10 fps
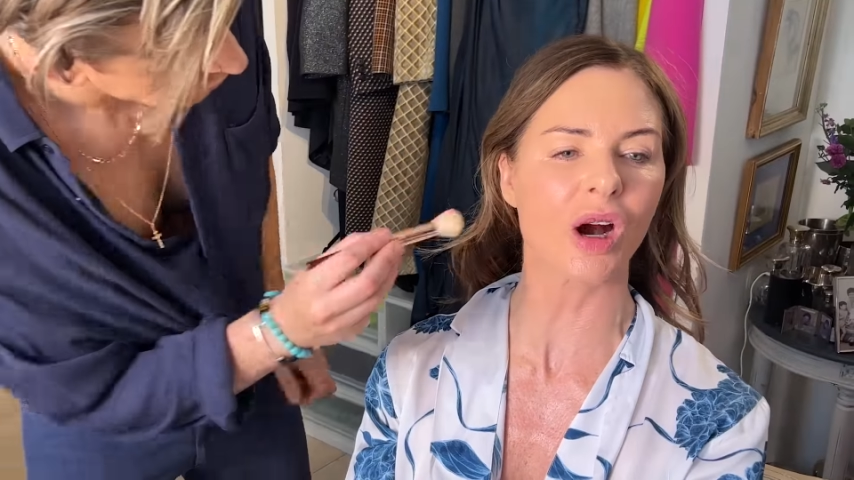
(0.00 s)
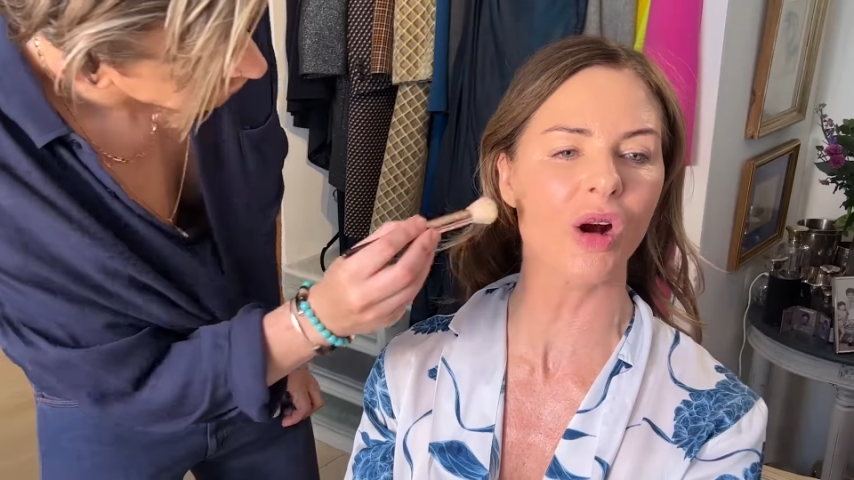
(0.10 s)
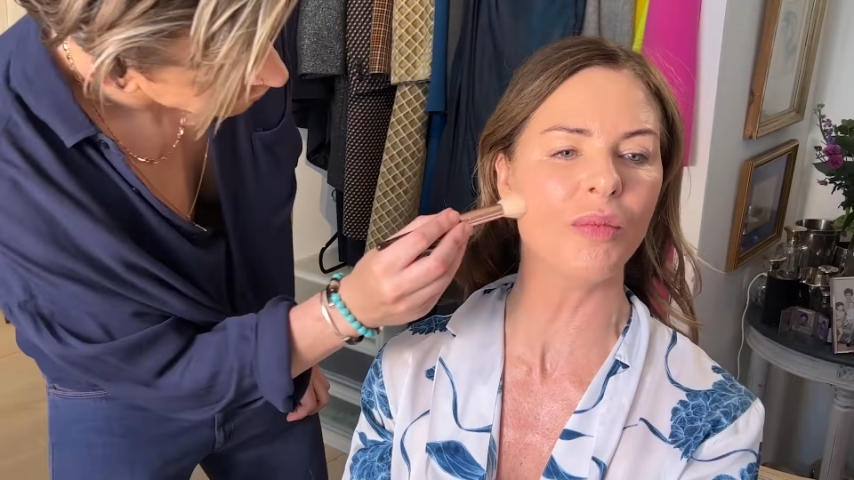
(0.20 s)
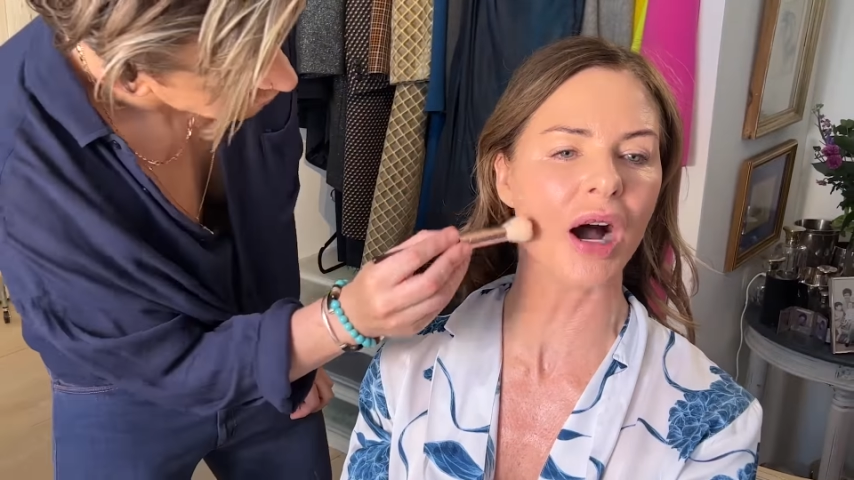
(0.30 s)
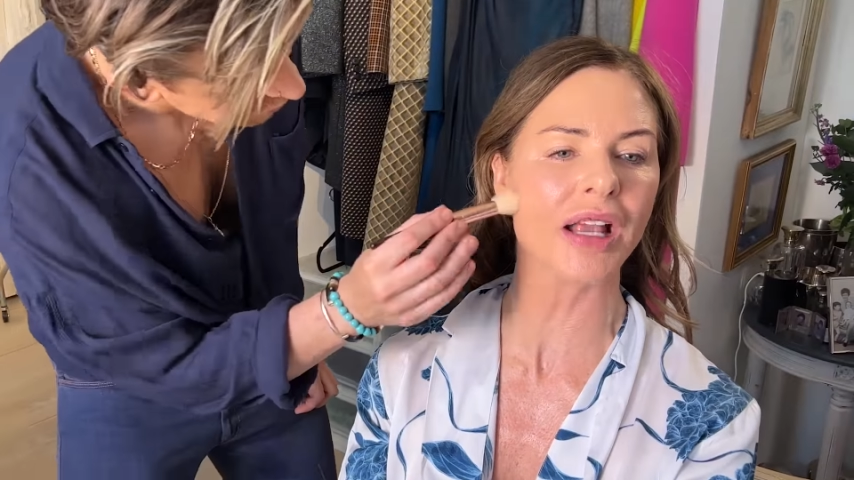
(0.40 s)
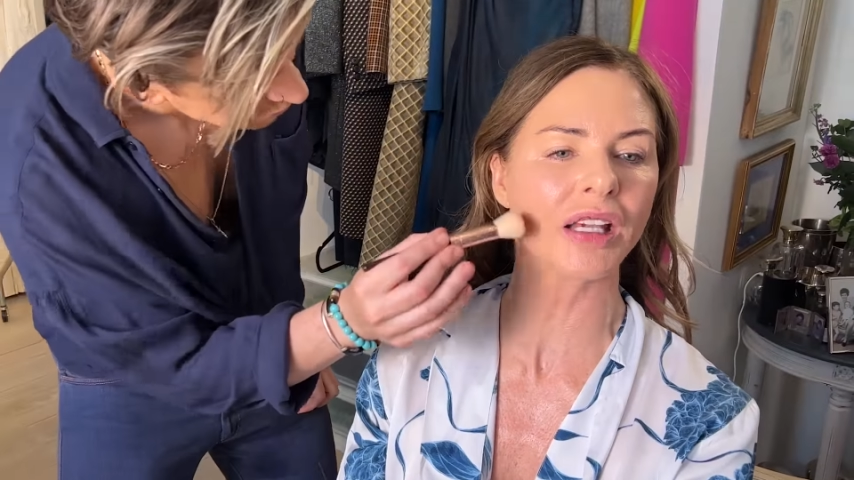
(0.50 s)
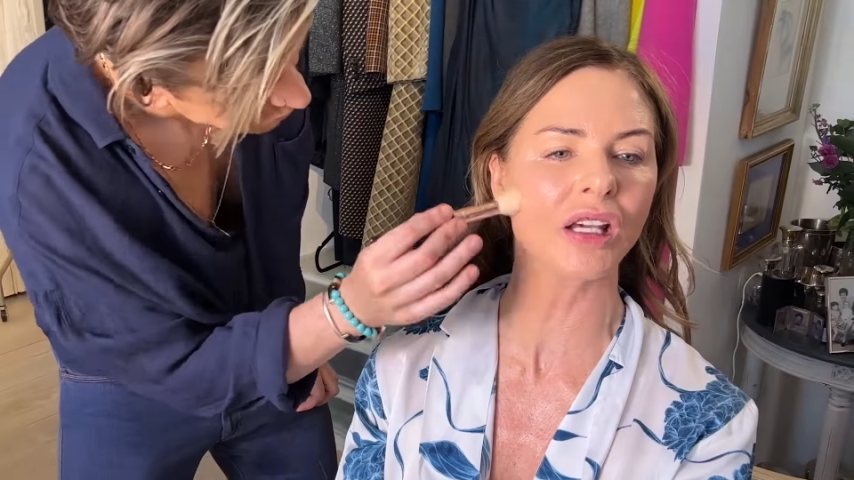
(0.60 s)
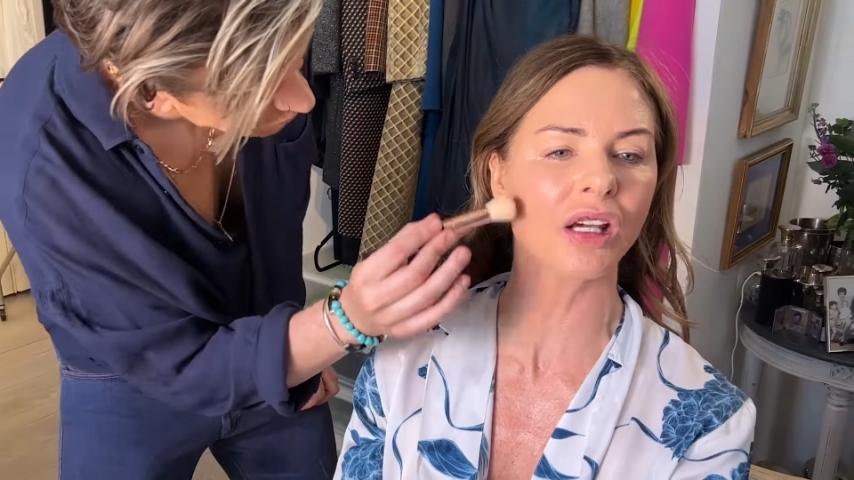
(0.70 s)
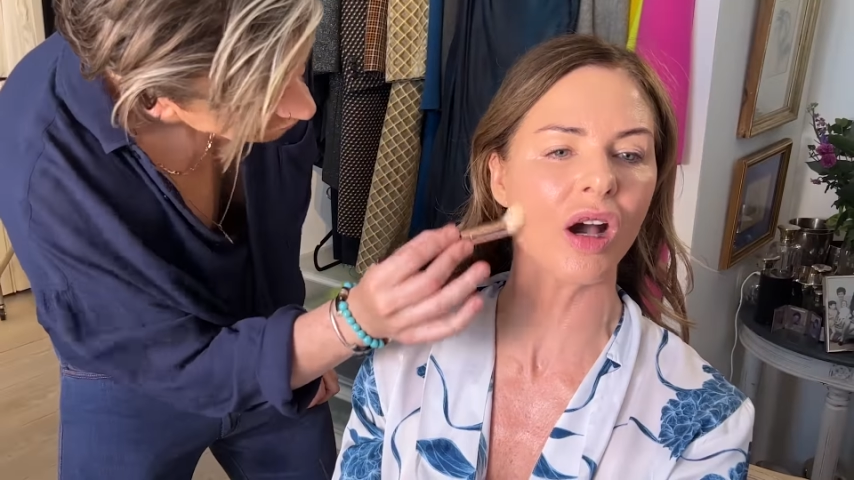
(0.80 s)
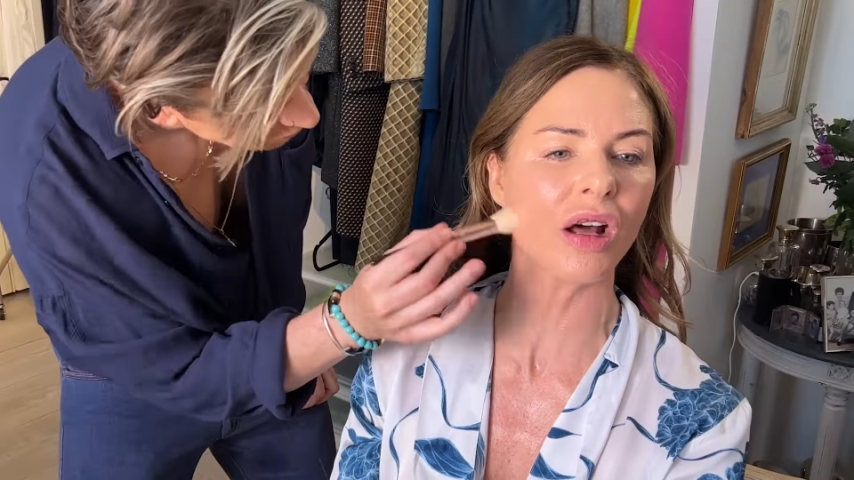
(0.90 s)
Oh my
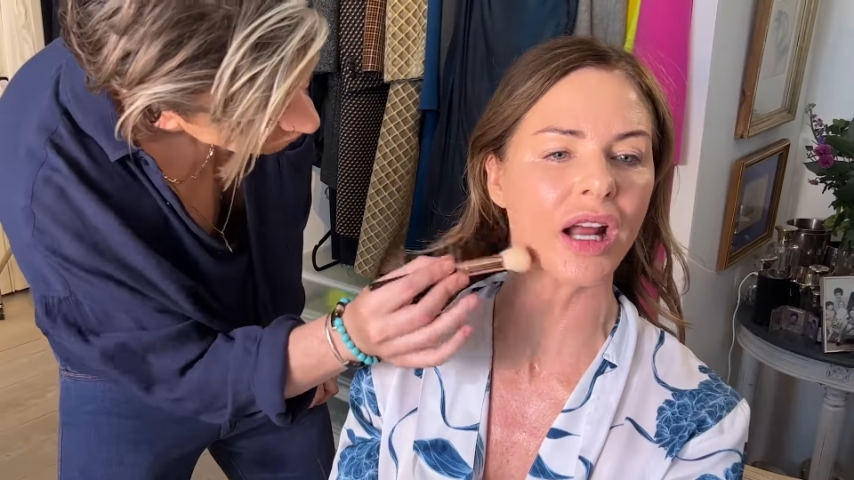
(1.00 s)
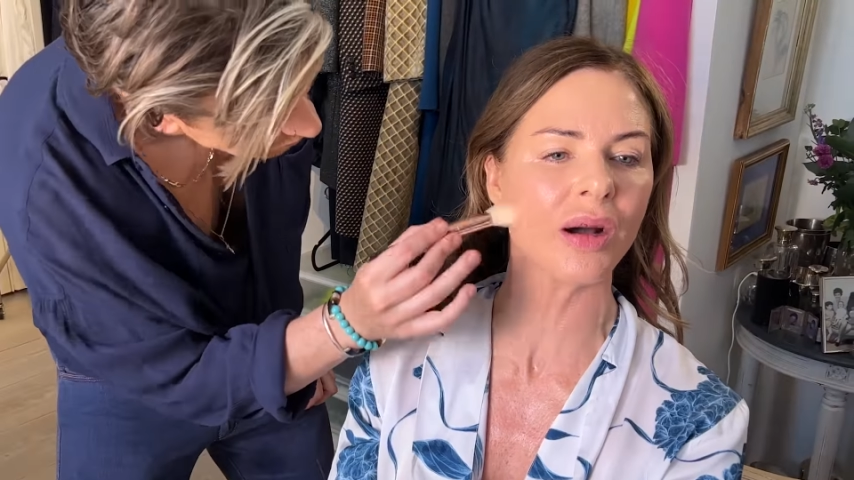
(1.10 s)
God,